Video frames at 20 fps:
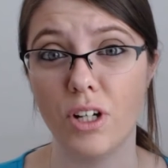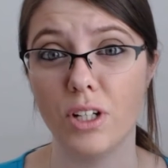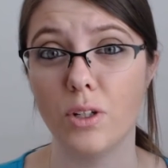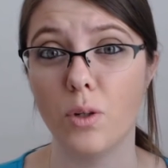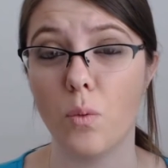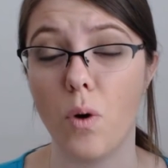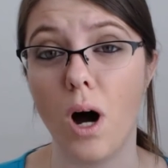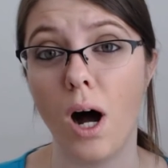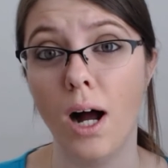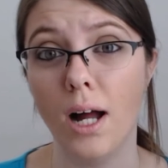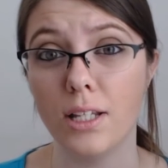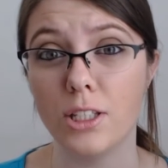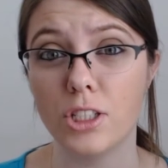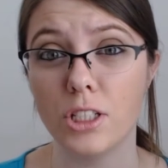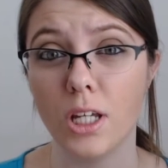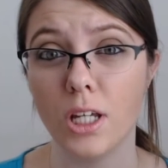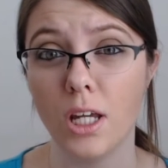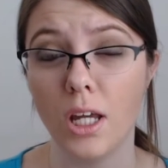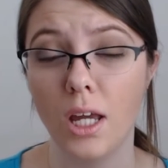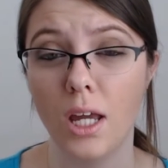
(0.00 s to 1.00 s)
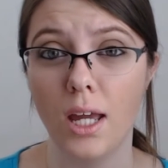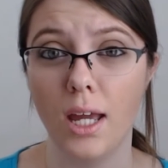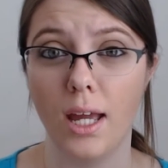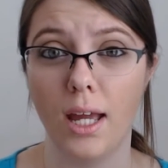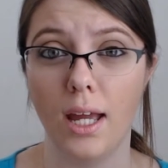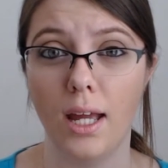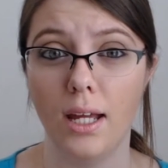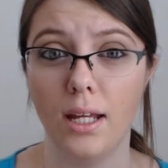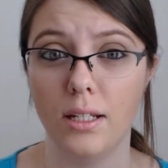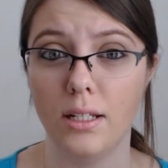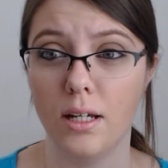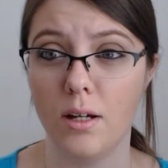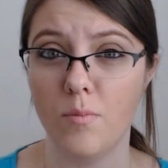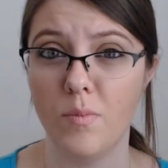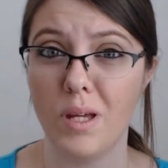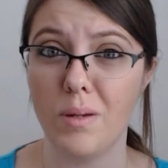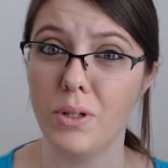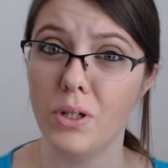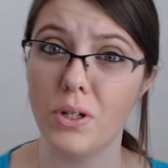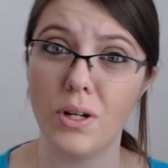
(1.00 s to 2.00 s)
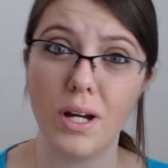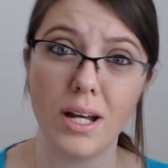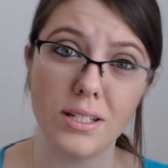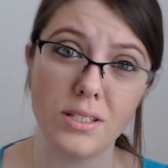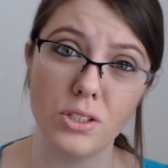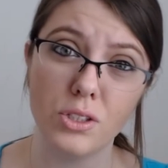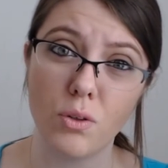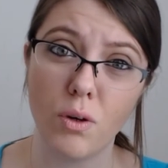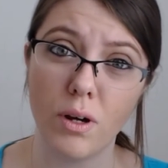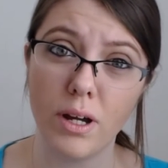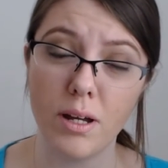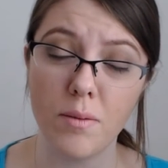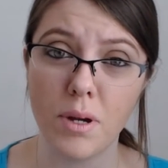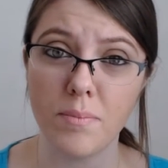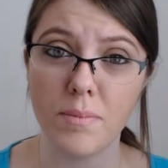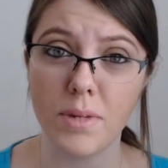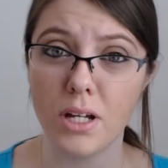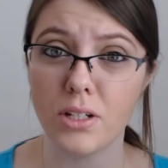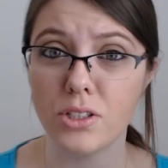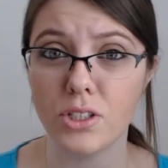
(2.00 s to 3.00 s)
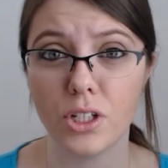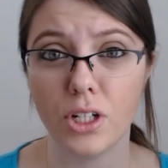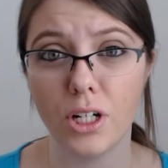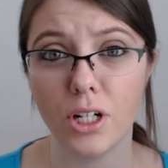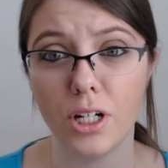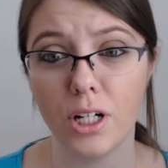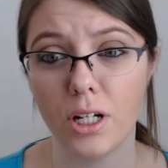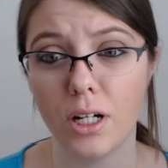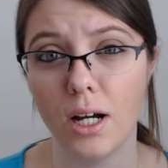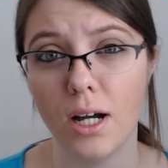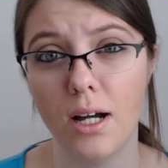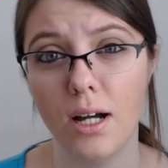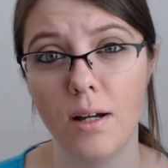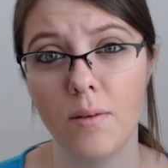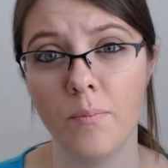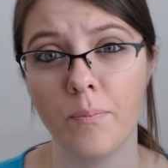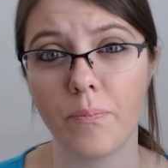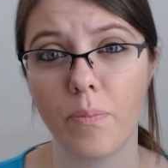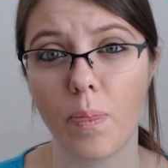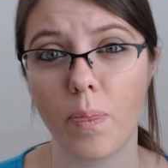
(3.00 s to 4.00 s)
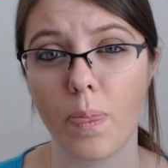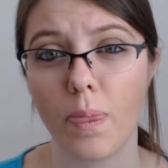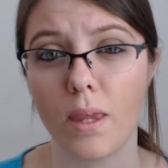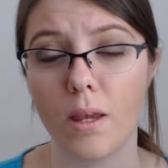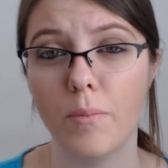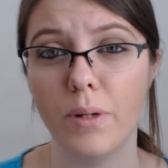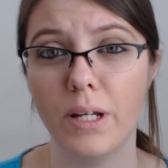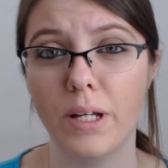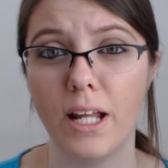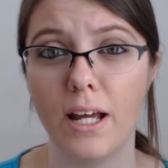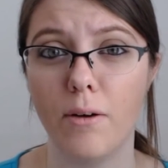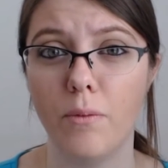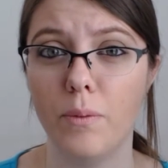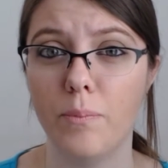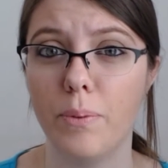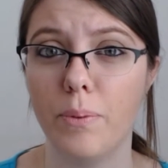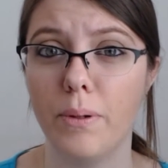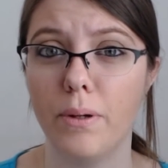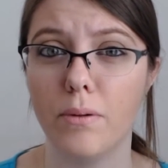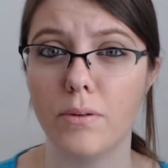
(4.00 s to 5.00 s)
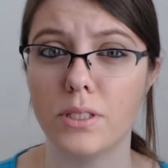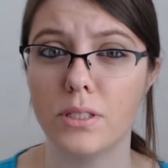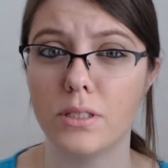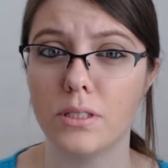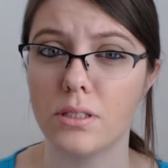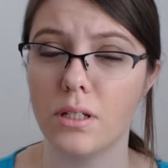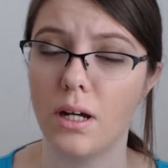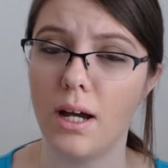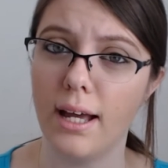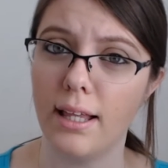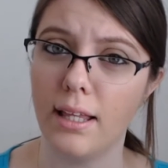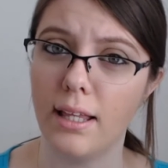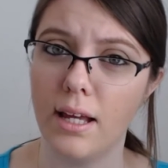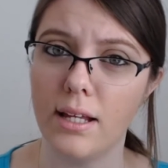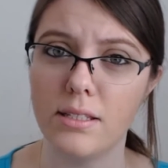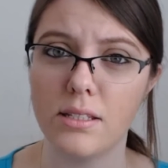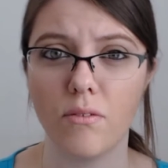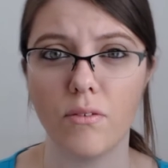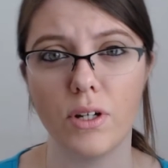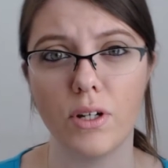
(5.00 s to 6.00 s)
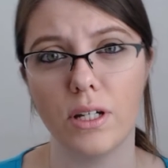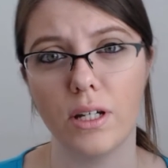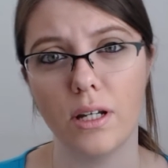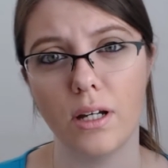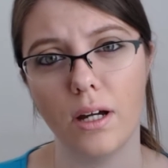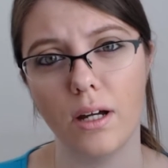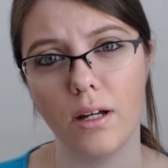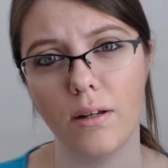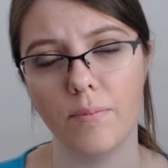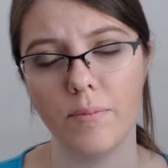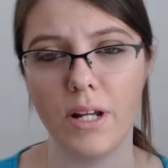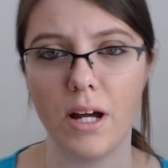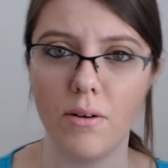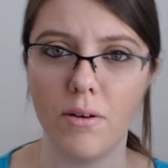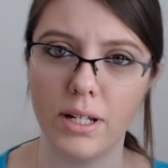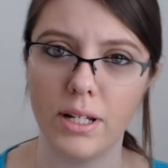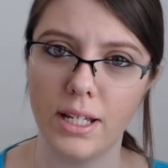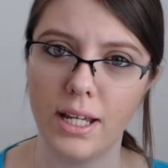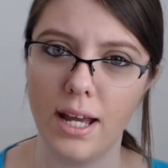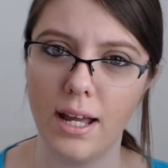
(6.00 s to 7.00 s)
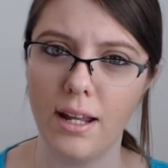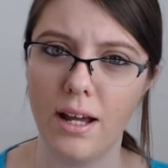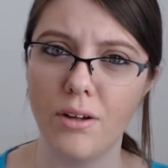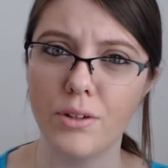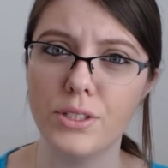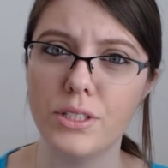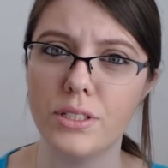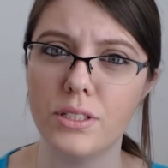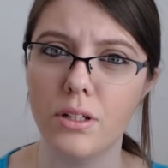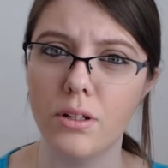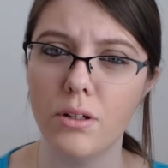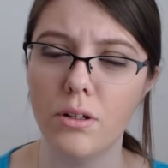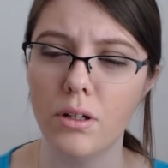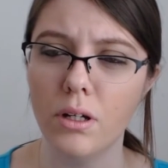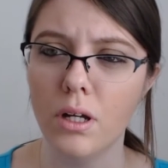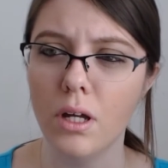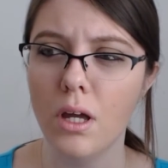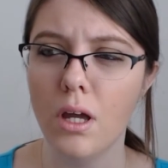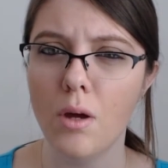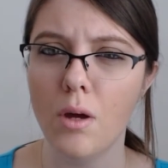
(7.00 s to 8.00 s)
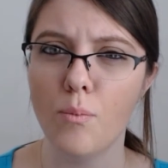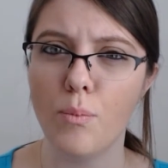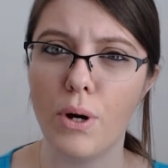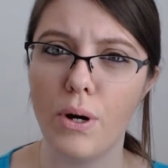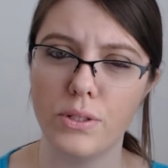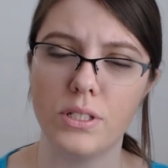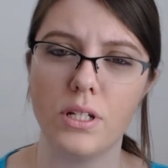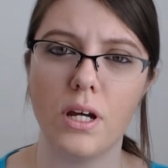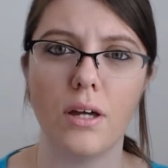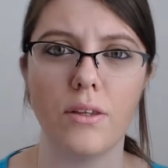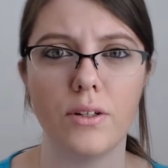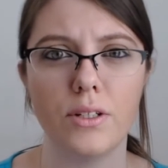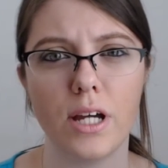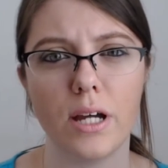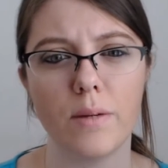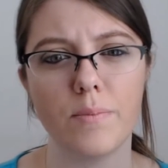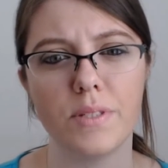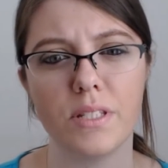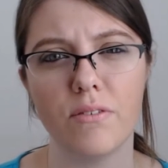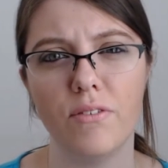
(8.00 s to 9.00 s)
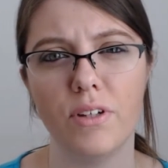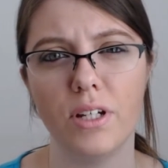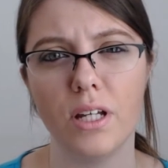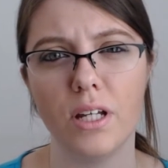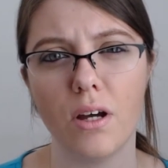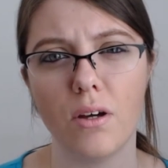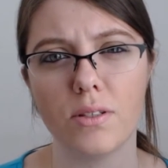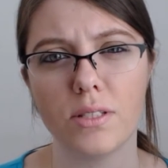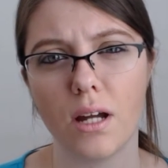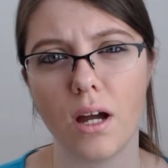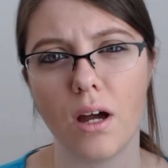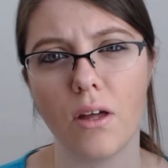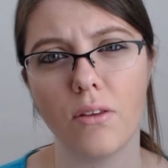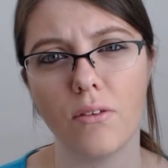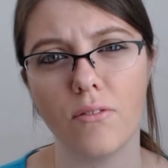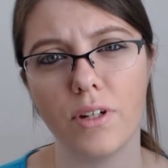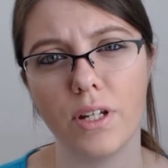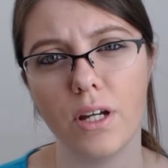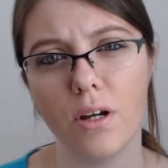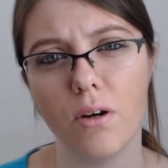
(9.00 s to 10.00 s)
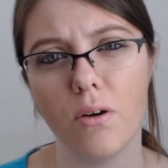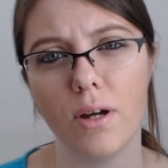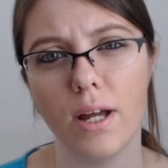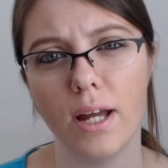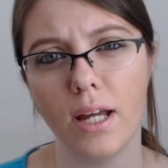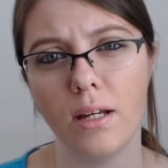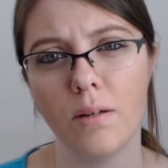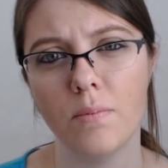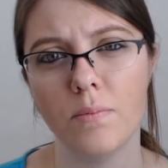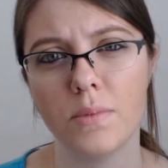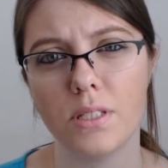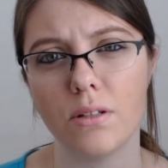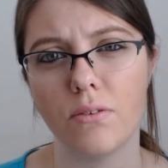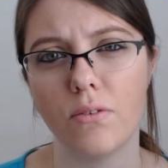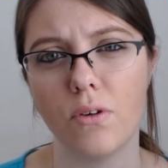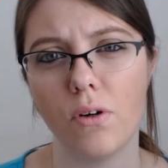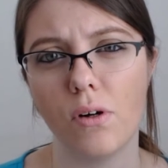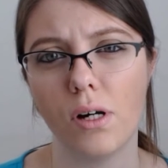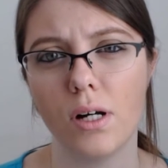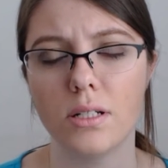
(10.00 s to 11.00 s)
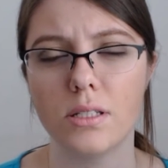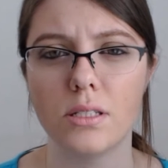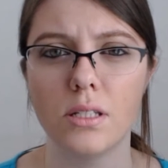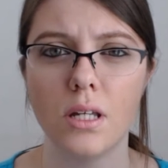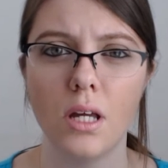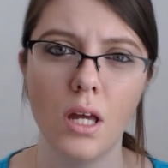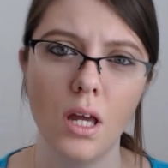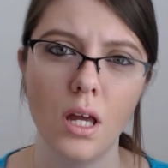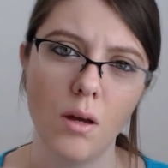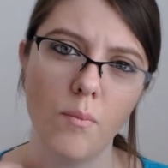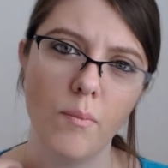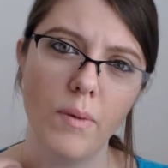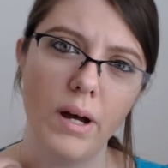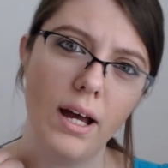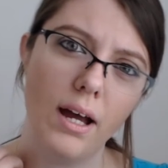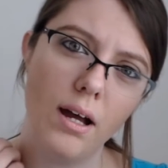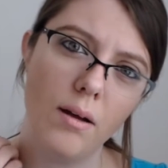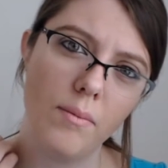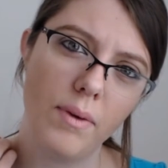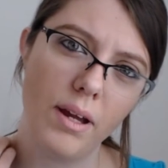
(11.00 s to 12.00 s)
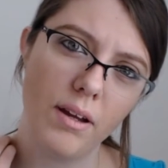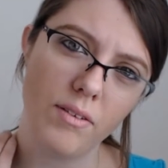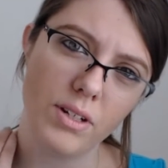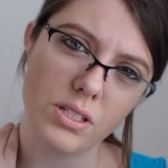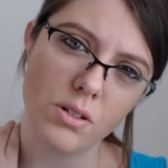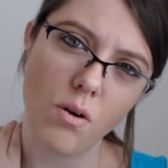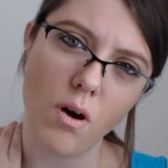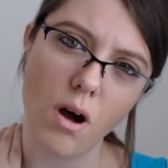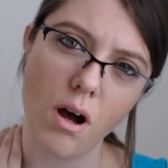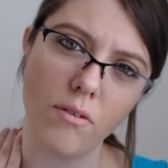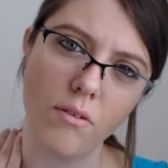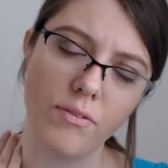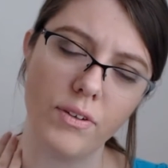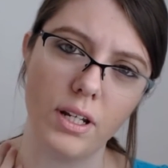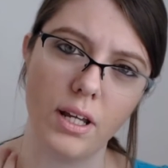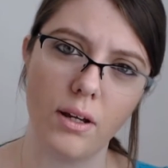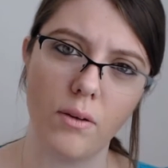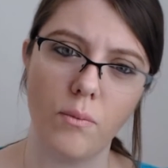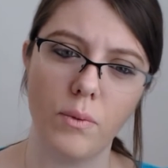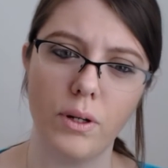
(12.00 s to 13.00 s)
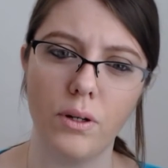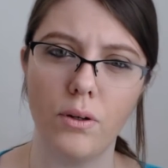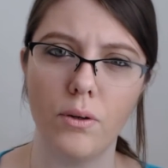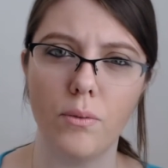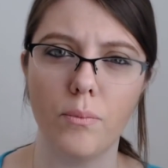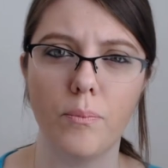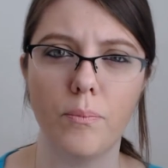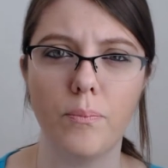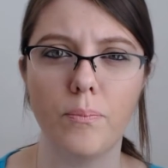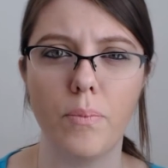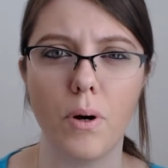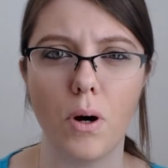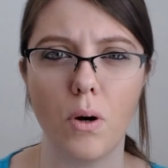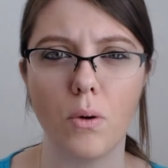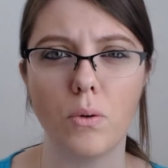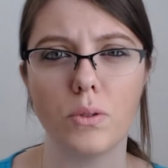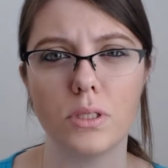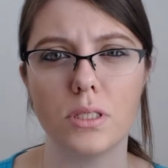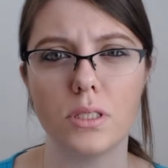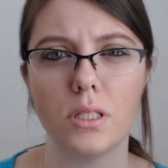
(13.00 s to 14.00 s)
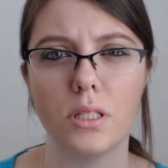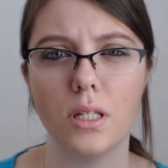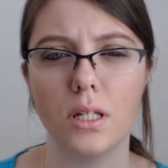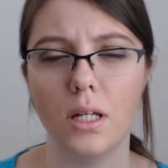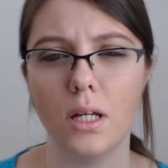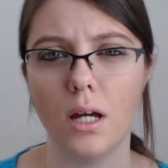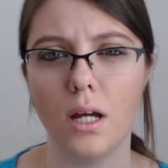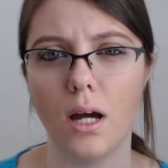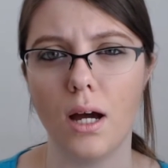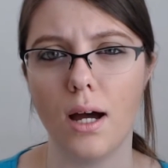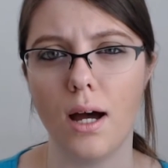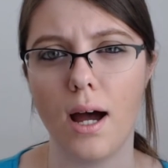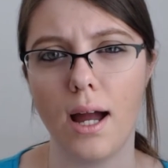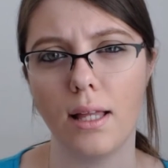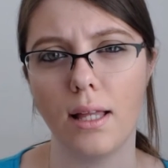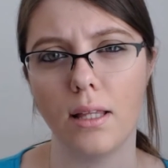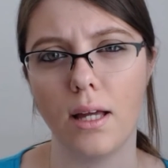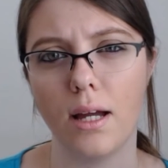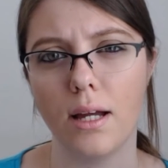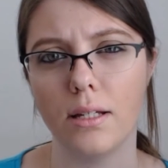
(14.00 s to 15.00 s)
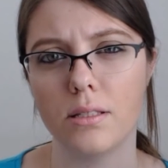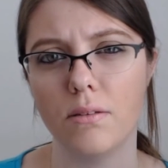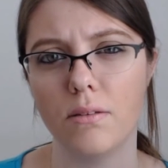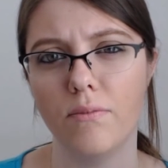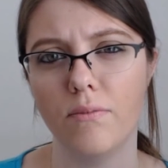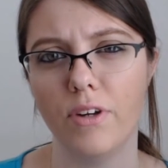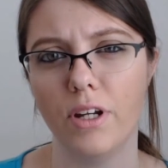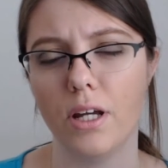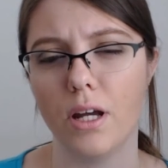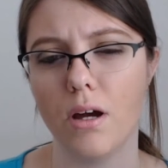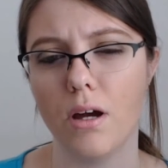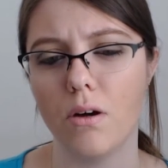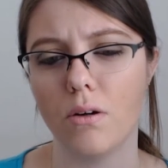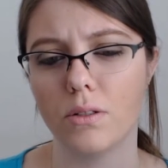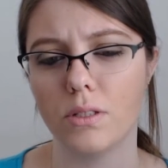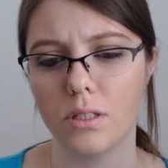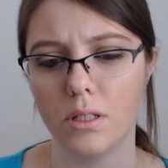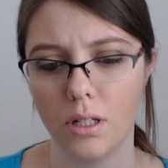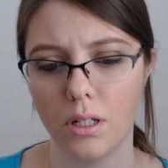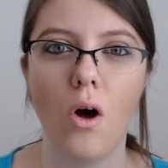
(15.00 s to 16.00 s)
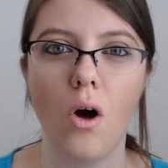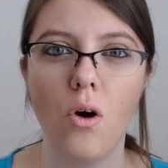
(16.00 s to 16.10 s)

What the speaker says: fun to watch, and maybe you guys enjoy them, I'm not sure, but I will post highlights every now and again. I'll still post other types of videos, like other video games, of course, but every so often I will post the highlight videos.